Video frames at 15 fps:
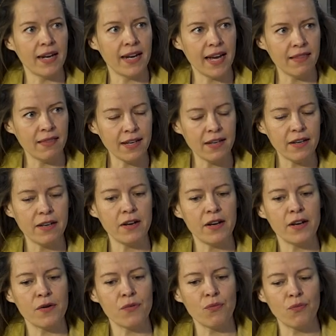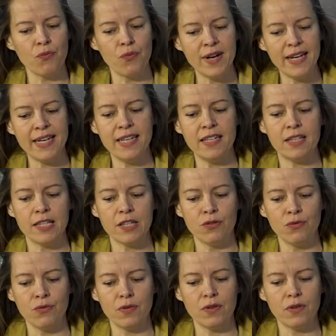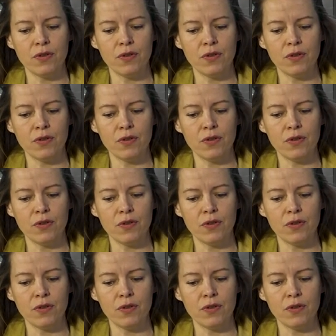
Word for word: and I think uh, we need to